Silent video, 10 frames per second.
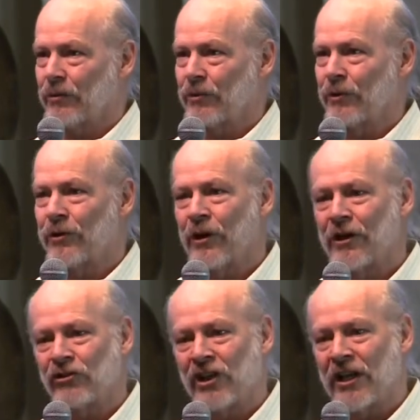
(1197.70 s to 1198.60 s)
Through the
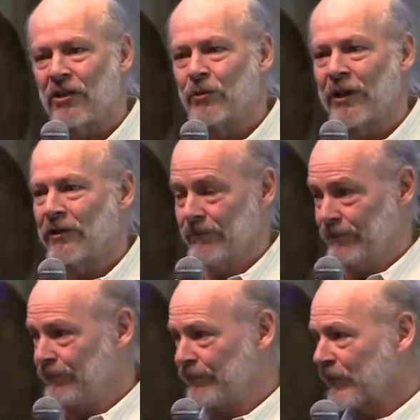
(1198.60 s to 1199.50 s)
thought channel, we get,
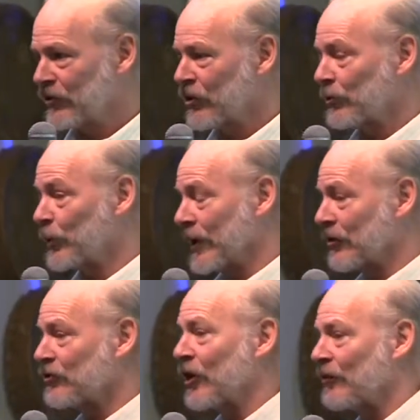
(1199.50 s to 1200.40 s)
excuse me, we
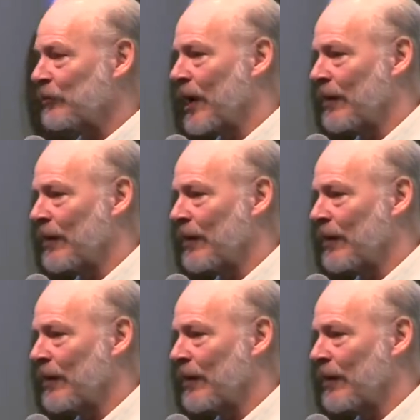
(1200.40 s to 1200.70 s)
get to solve